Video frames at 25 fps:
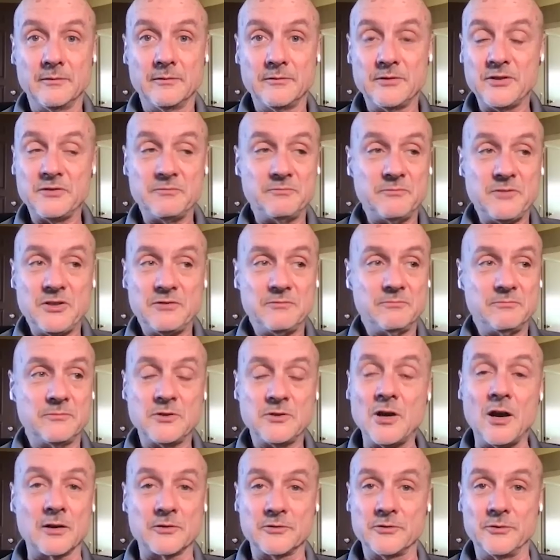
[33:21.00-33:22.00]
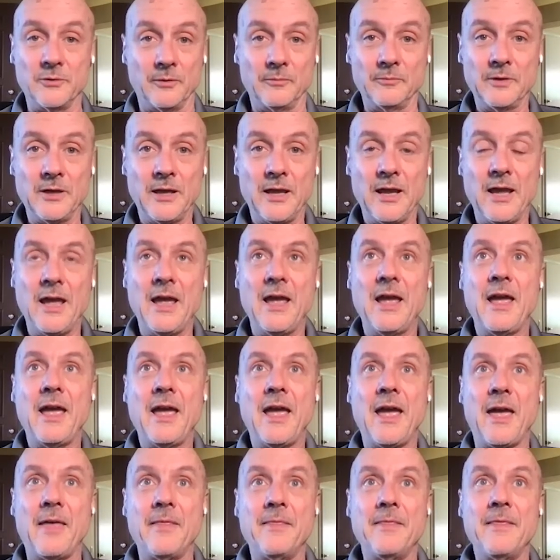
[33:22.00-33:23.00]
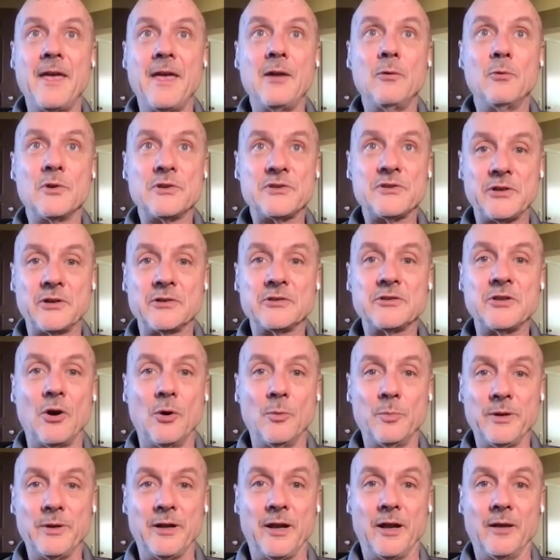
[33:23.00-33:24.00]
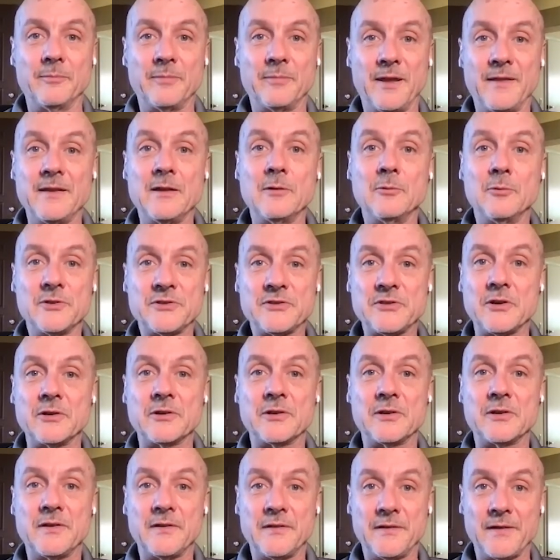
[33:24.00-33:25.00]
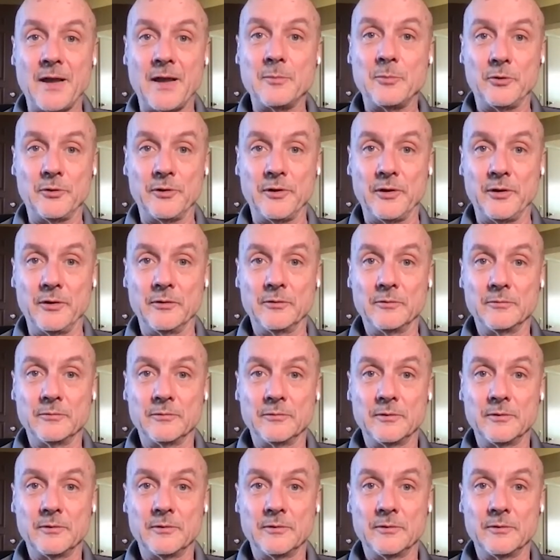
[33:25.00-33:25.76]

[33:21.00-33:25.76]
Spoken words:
Just talk to them and they will start to open up and they will start to disciple you,